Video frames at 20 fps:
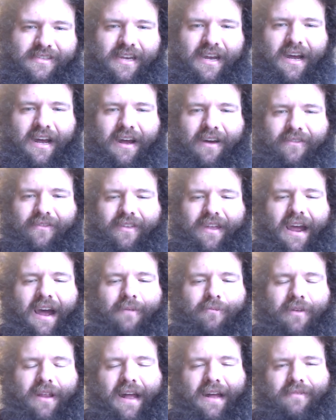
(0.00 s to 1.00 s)

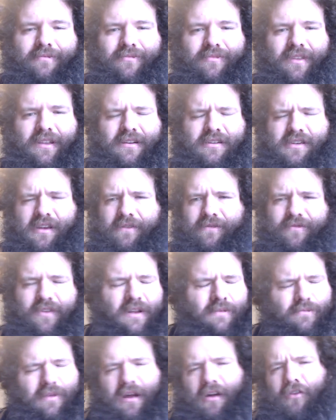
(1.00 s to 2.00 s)
But
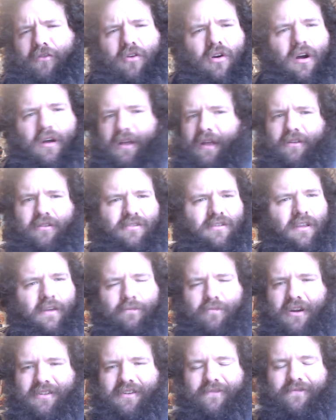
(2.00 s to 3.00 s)
overall, those are the
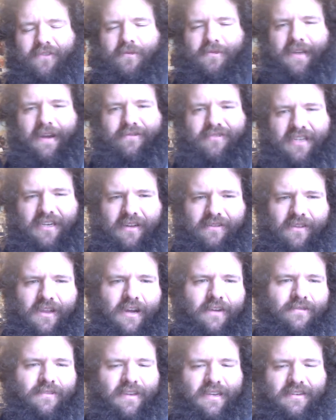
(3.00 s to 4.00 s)
Bresson films I've seen and loved.